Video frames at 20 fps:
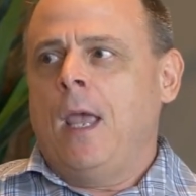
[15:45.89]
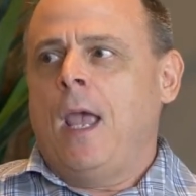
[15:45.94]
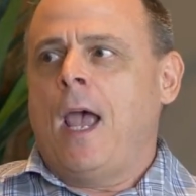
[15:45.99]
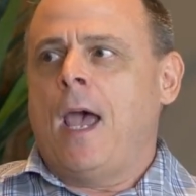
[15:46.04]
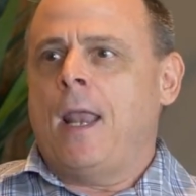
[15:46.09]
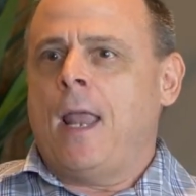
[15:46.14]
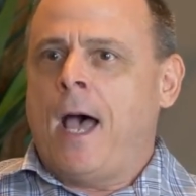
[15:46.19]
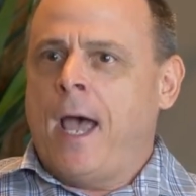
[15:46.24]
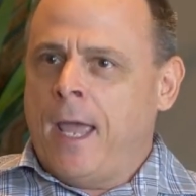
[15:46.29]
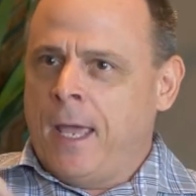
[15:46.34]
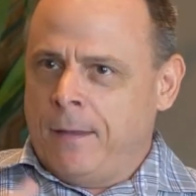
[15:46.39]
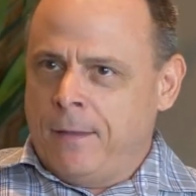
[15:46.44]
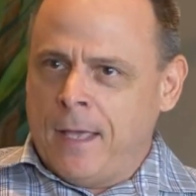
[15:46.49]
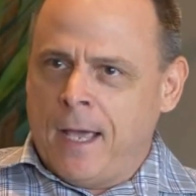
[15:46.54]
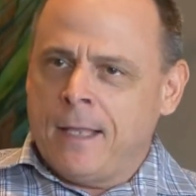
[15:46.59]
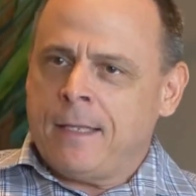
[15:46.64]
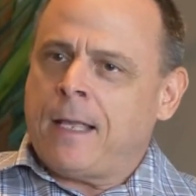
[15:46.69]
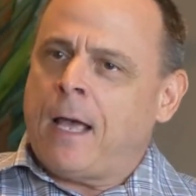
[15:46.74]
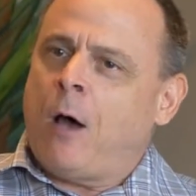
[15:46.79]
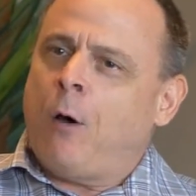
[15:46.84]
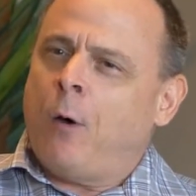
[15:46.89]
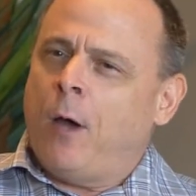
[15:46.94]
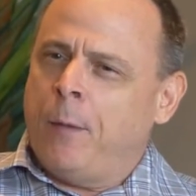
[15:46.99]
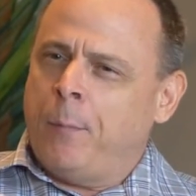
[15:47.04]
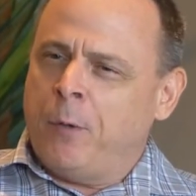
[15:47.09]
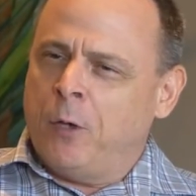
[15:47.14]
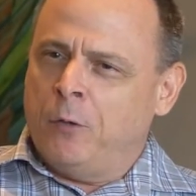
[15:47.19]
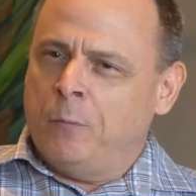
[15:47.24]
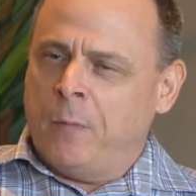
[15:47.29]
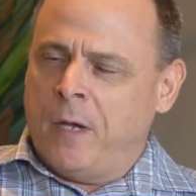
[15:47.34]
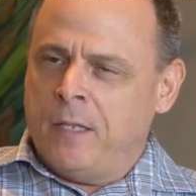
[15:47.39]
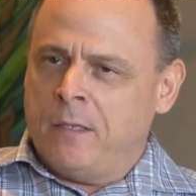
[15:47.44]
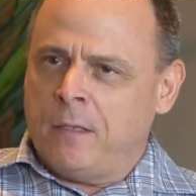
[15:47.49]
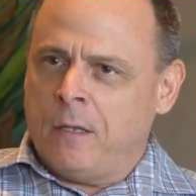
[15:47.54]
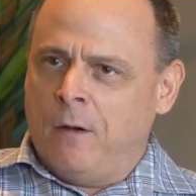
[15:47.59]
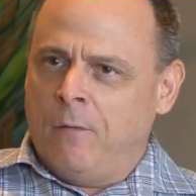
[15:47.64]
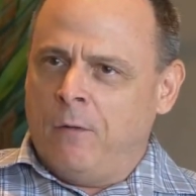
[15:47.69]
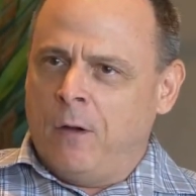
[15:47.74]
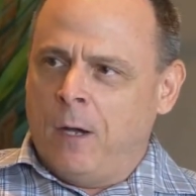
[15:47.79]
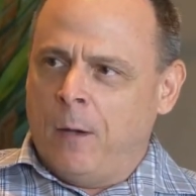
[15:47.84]
And that's how I built
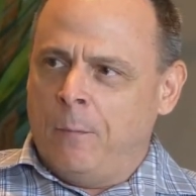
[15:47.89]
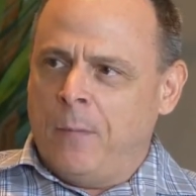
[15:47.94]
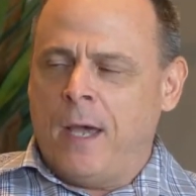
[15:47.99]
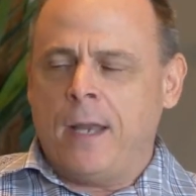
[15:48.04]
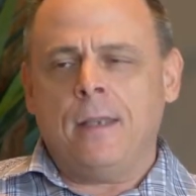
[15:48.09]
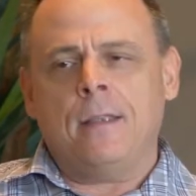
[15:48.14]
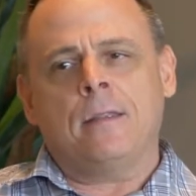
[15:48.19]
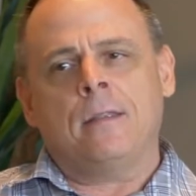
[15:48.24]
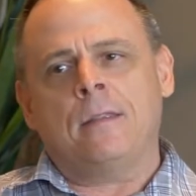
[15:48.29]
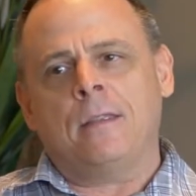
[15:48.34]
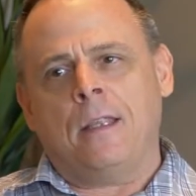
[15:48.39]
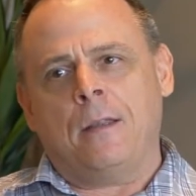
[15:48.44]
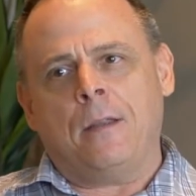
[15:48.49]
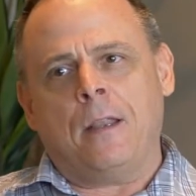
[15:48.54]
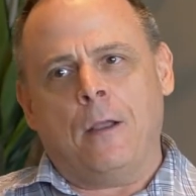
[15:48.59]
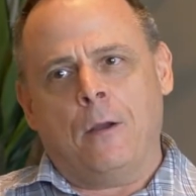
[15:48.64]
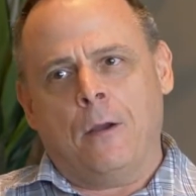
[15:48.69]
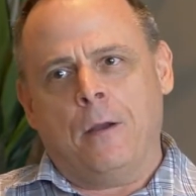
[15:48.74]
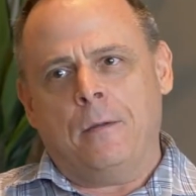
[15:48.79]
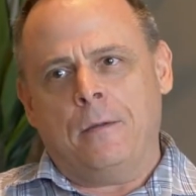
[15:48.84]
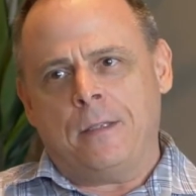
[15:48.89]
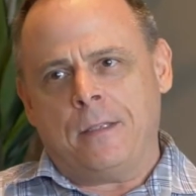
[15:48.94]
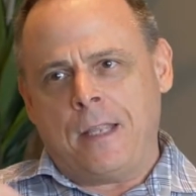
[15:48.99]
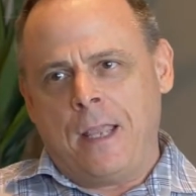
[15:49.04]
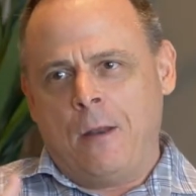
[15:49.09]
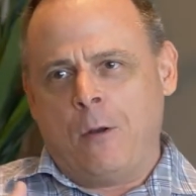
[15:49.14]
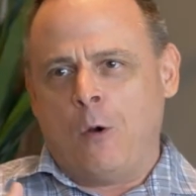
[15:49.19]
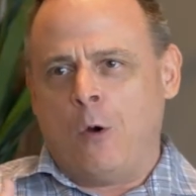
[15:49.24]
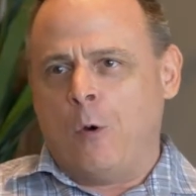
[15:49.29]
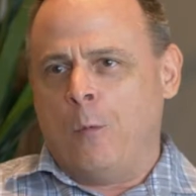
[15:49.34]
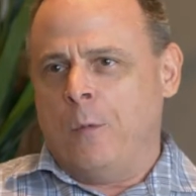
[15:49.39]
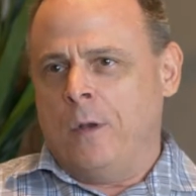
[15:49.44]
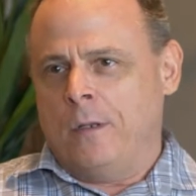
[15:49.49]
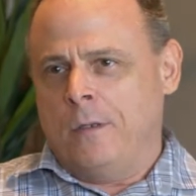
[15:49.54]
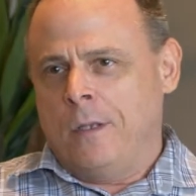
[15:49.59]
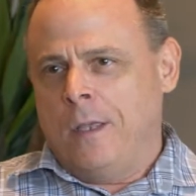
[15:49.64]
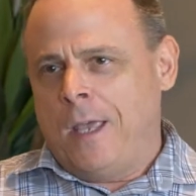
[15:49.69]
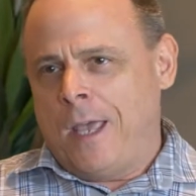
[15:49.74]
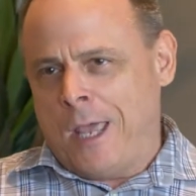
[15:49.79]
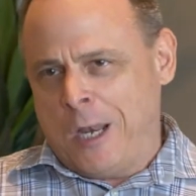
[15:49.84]
myself up. I didn't sit there and stay at home
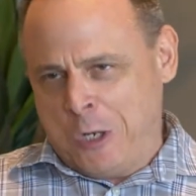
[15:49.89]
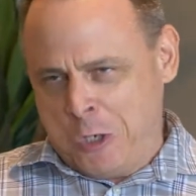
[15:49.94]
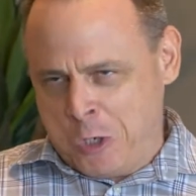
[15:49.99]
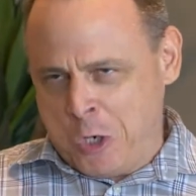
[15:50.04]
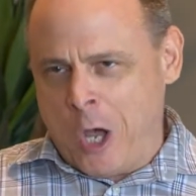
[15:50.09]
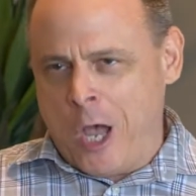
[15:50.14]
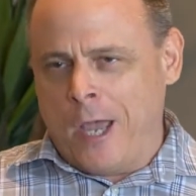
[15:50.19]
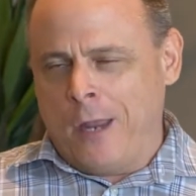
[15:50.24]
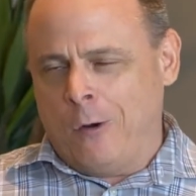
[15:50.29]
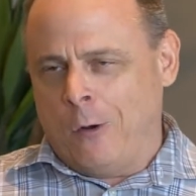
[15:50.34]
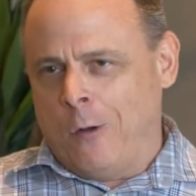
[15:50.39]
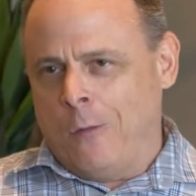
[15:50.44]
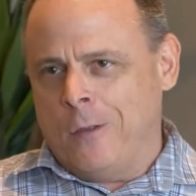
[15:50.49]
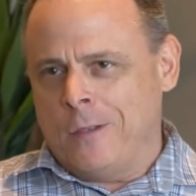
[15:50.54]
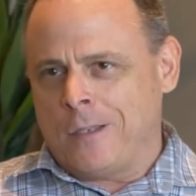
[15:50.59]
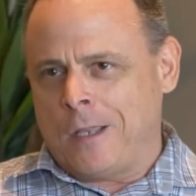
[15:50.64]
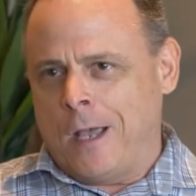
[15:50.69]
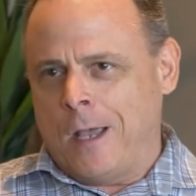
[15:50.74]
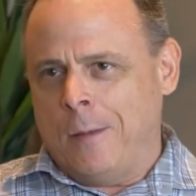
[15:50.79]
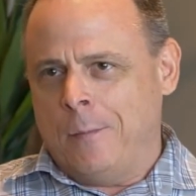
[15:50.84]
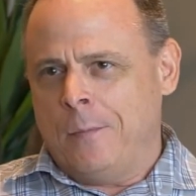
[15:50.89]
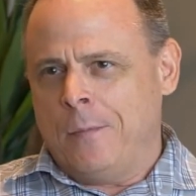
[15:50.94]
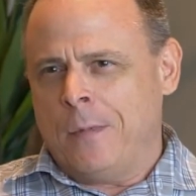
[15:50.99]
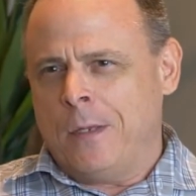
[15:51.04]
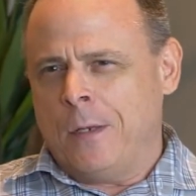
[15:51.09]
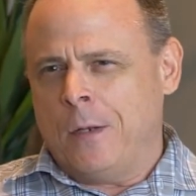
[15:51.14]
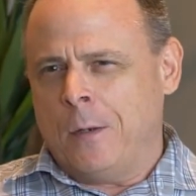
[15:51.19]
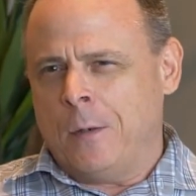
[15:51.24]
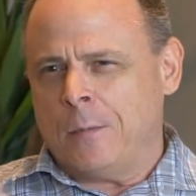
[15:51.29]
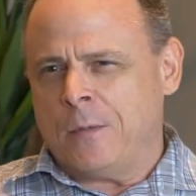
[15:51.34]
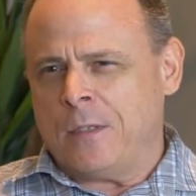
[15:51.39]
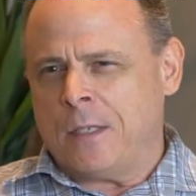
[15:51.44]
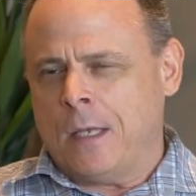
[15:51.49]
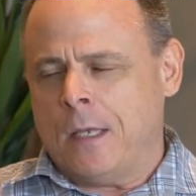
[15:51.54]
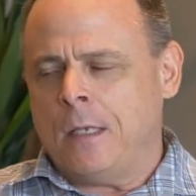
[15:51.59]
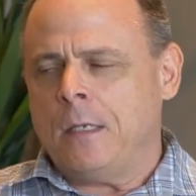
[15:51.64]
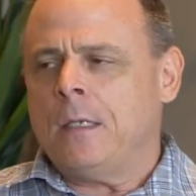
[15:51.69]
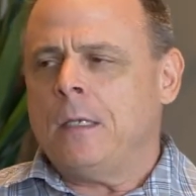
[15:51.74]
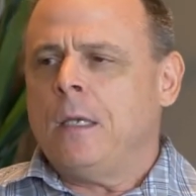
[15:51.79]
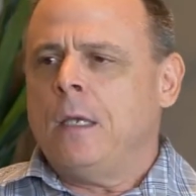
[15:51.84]
and cry all the time. You know what I'm
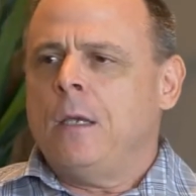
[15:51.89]
saying?